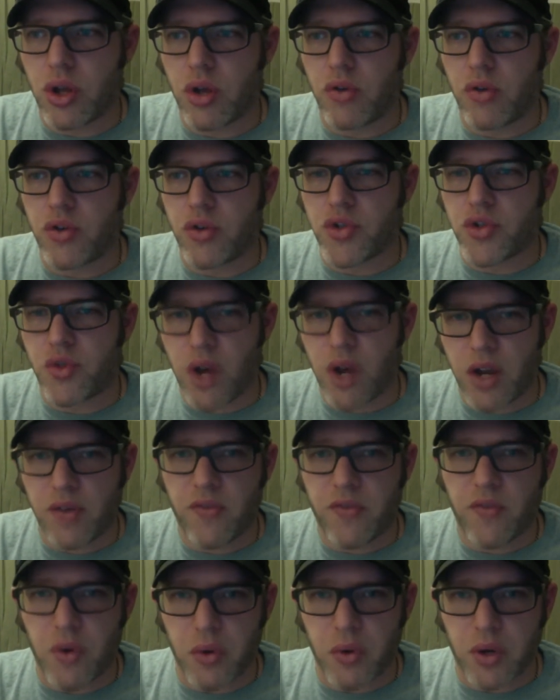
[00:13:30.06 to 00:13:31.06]
try and
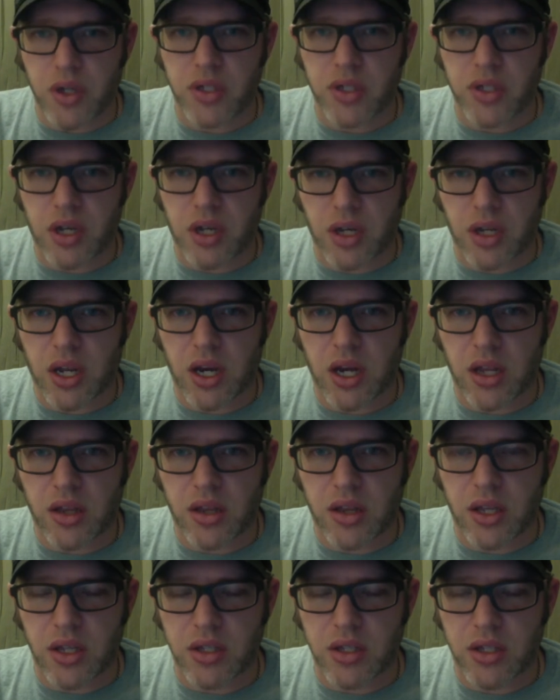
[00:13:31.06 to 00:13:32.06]
focus on getting
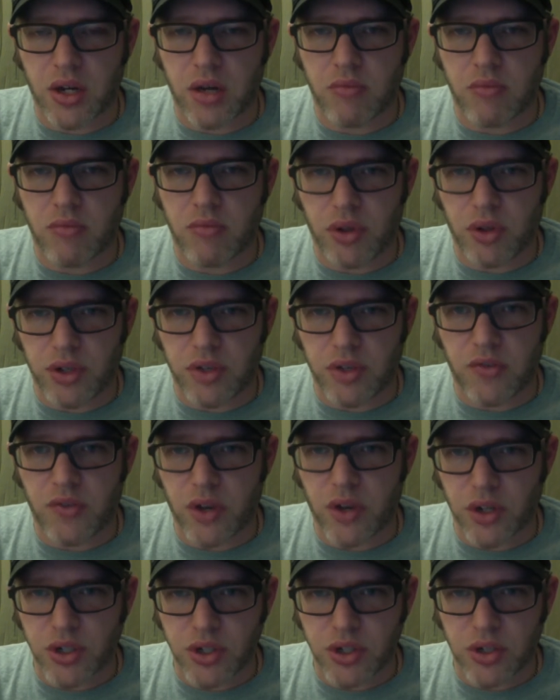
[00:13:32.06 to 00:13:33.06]
things that are
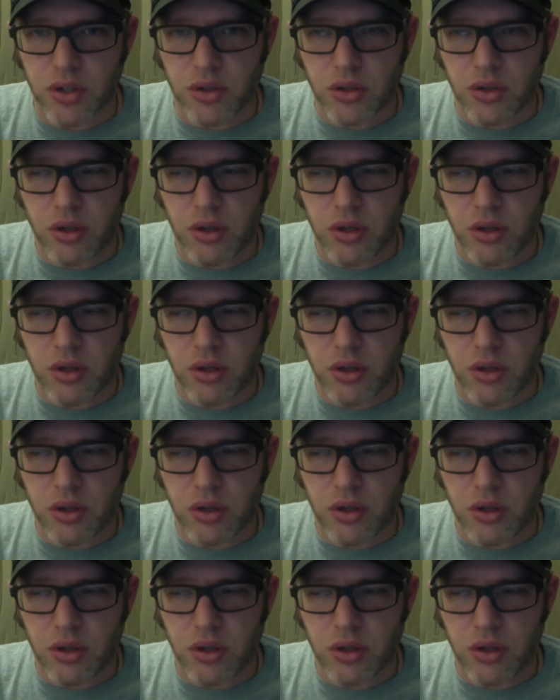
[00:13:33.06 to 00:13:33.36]
multifunctional.